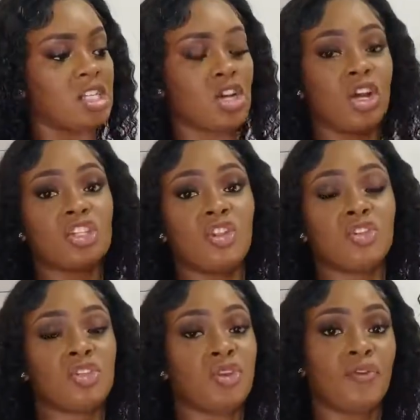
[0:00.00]
or
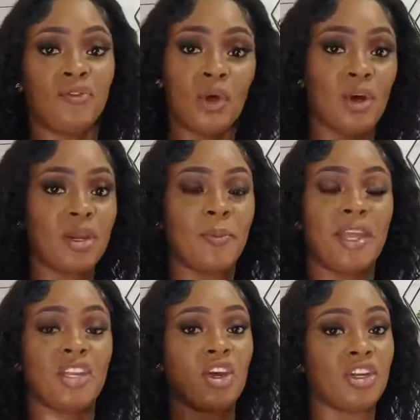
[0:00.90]
to the floor
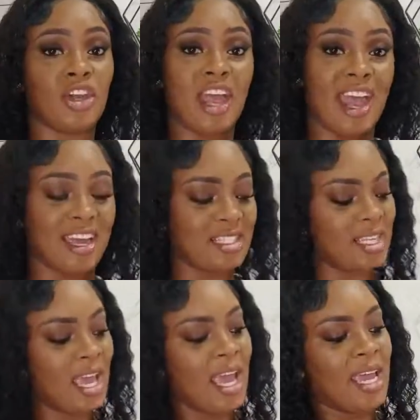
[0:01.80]
depending on your height.
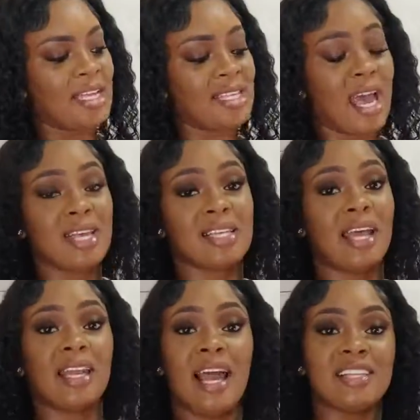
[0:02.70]
It has an
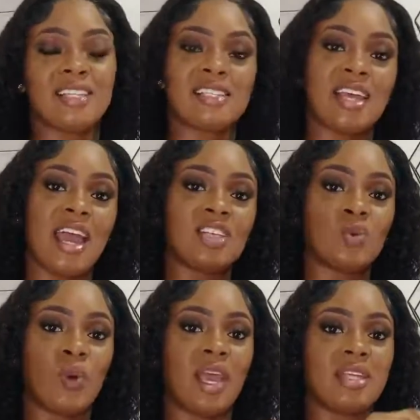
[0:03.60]
elasticized
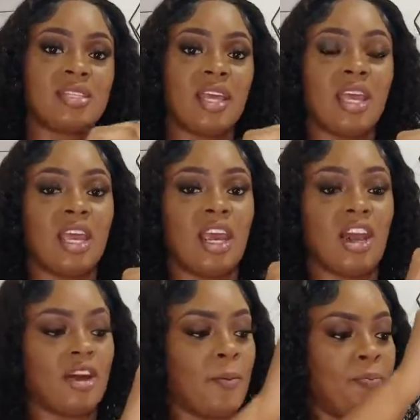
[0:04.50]
waist
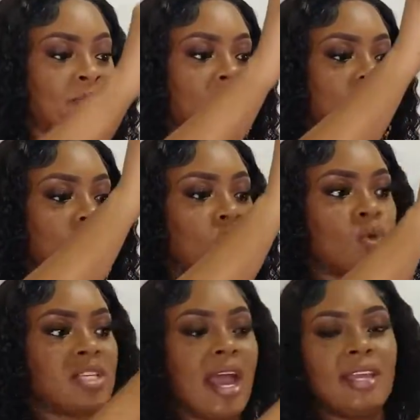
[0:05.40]
here, no tie